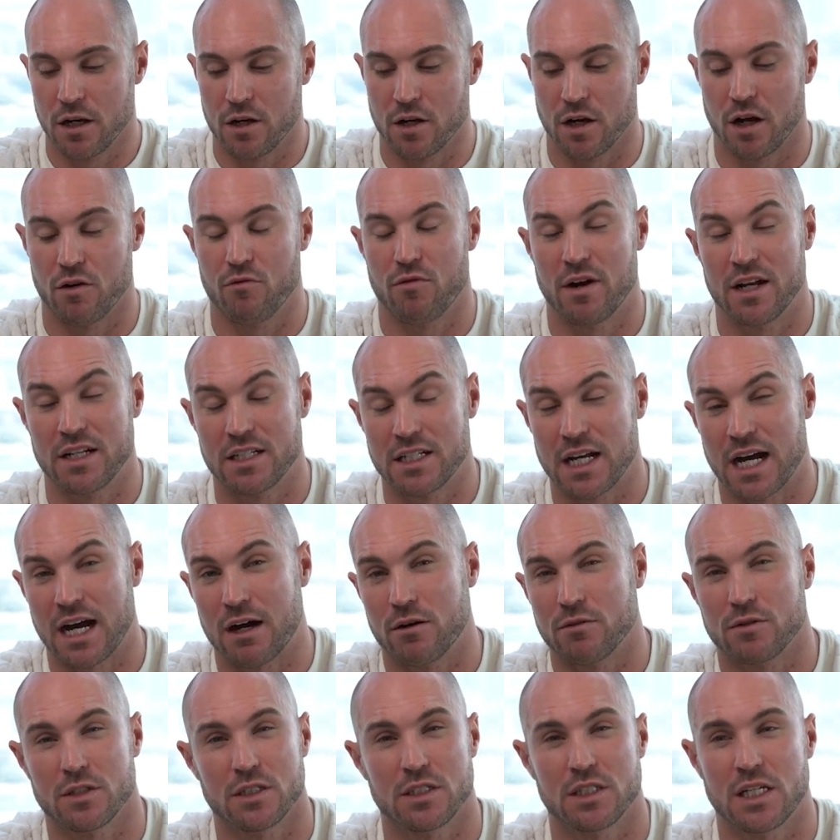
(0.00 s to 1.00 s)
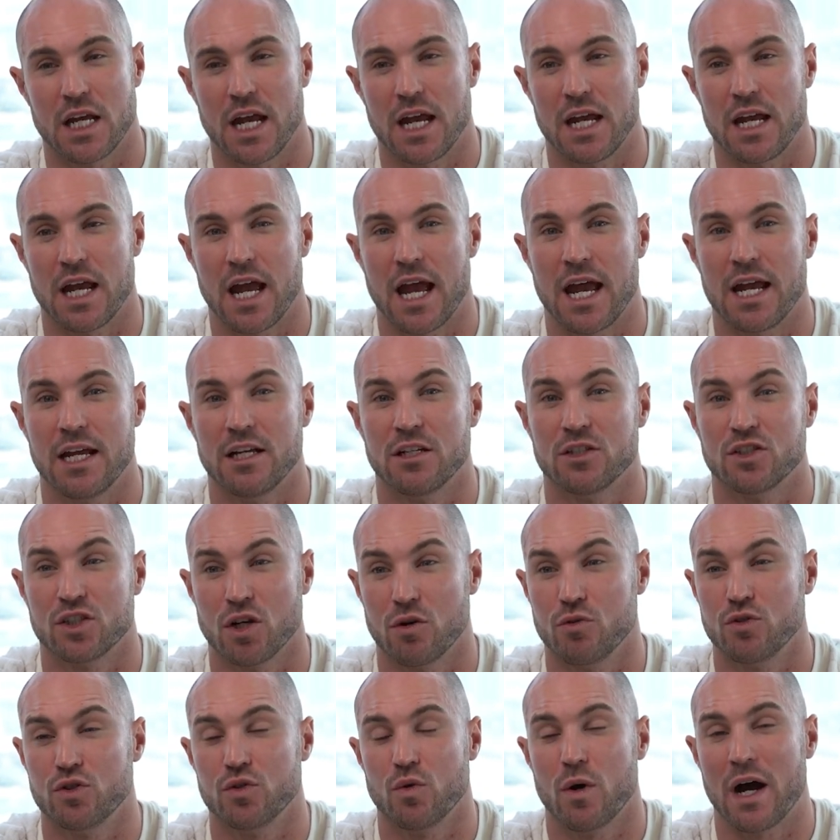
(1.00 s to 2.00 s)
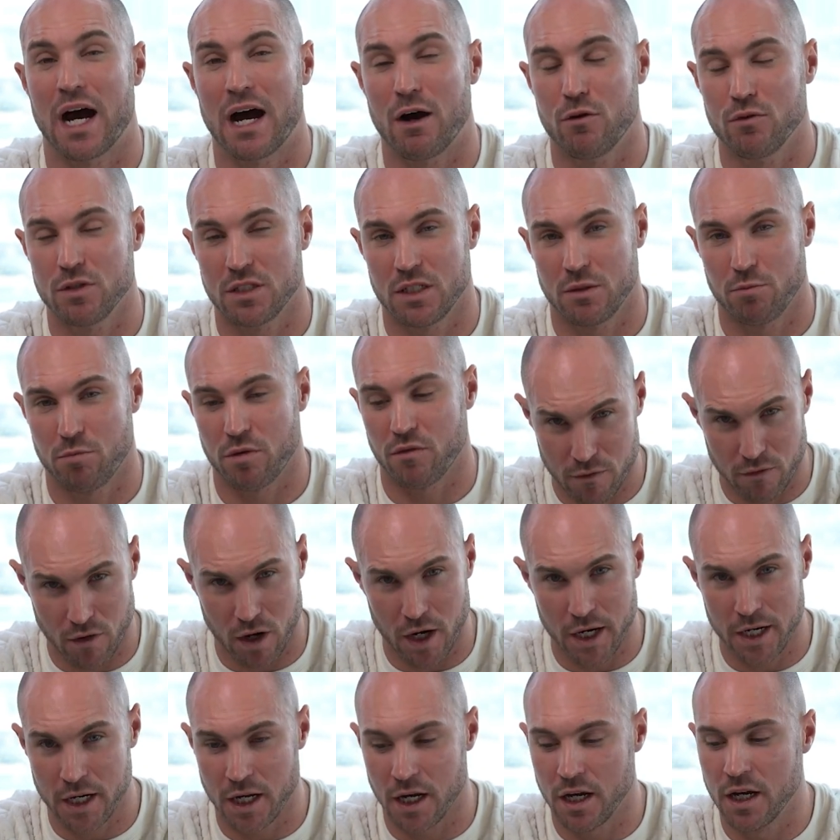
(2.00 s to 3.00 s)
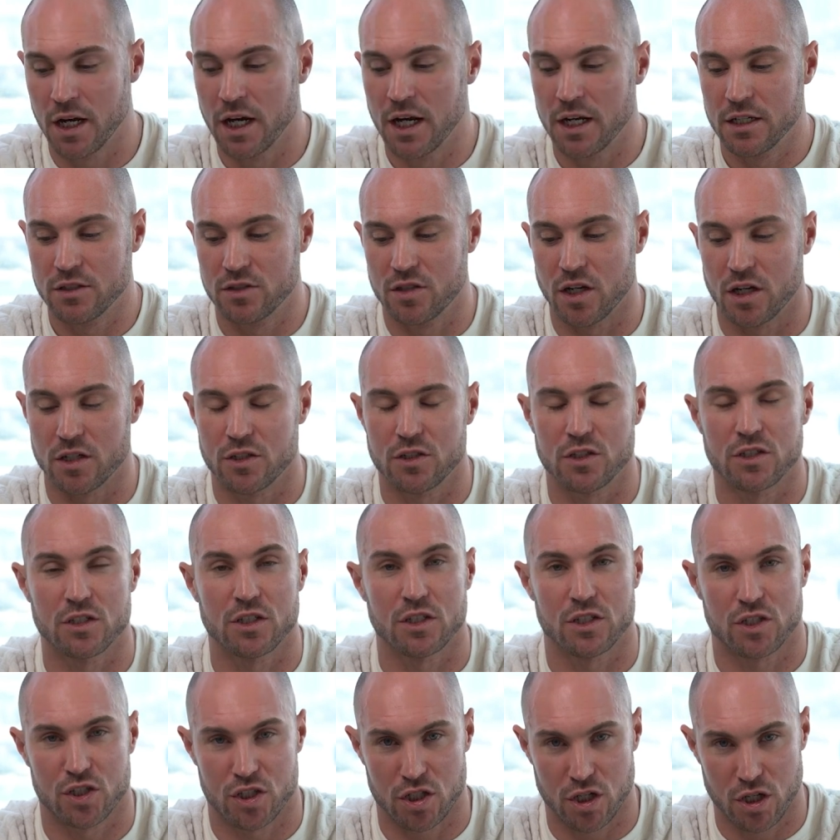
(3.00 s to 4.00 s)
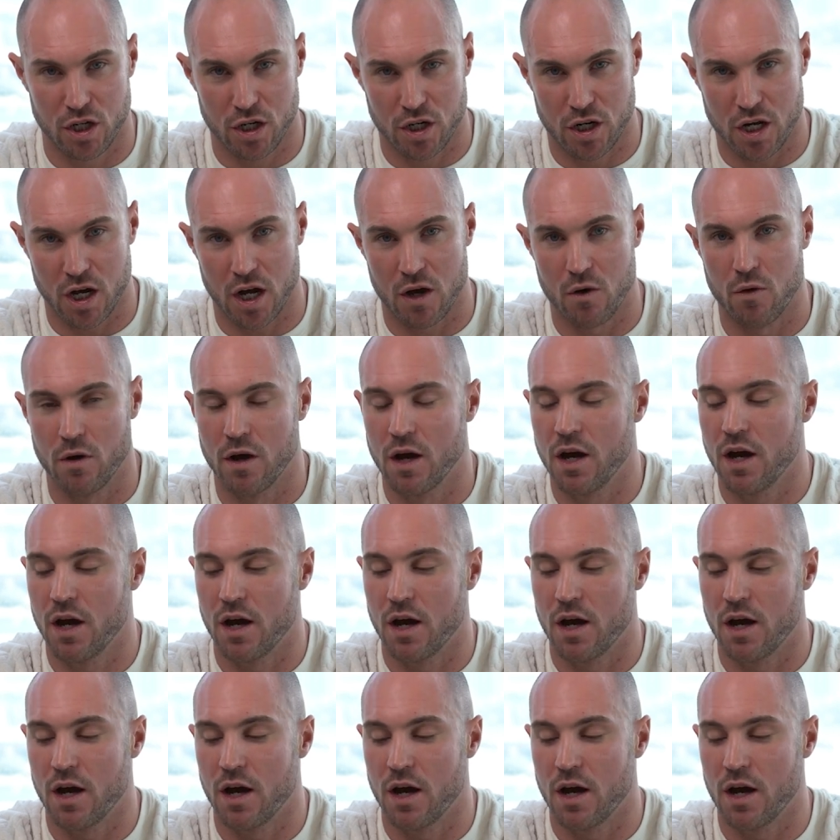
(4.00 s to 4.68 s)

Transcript: Could I rent it out to, say, a social housing provider, such as a Serco,